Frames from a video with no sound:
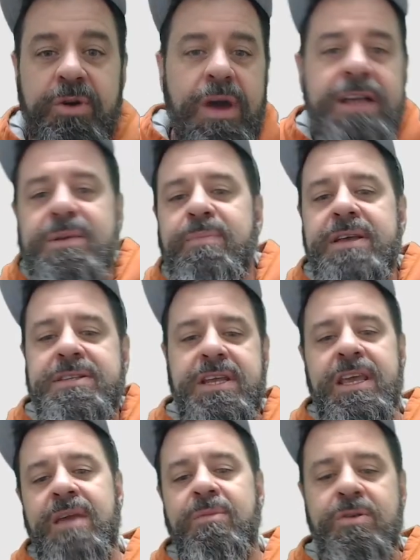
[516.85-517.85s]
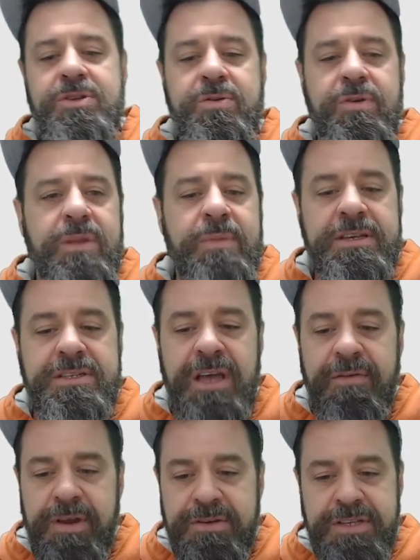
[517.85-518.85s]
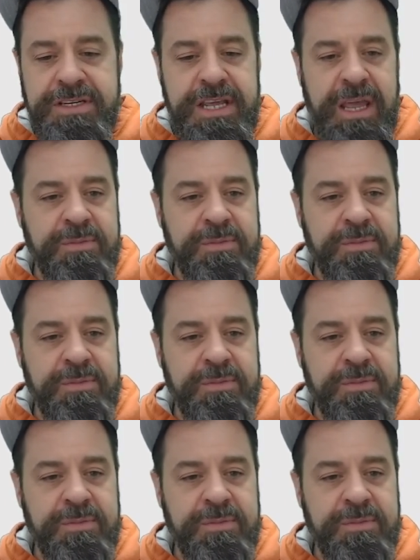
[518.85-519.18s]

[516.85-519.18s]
has the best team? Who's doing the best stuff? Here's the teams,